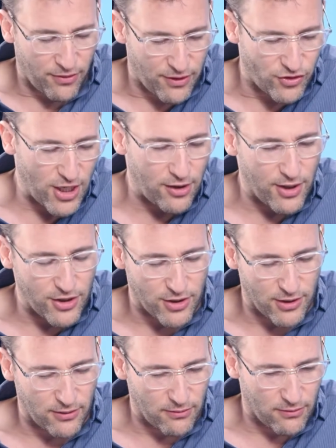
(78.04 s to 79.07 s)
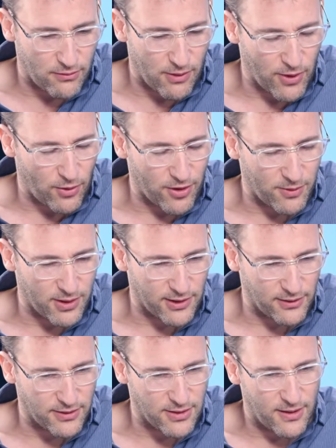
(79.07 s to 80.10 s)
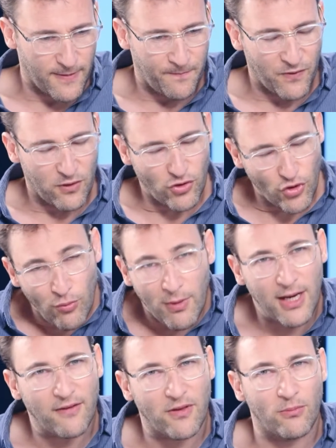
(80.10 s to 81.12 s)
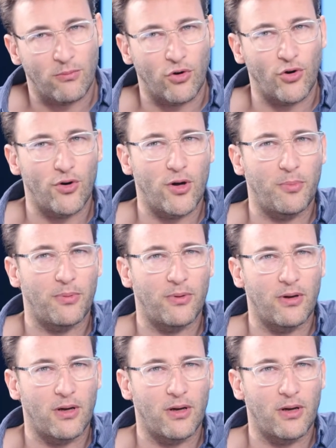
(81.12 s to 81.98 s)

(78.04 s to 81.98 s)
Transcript: The generation that we call the millennials, too many of them grew up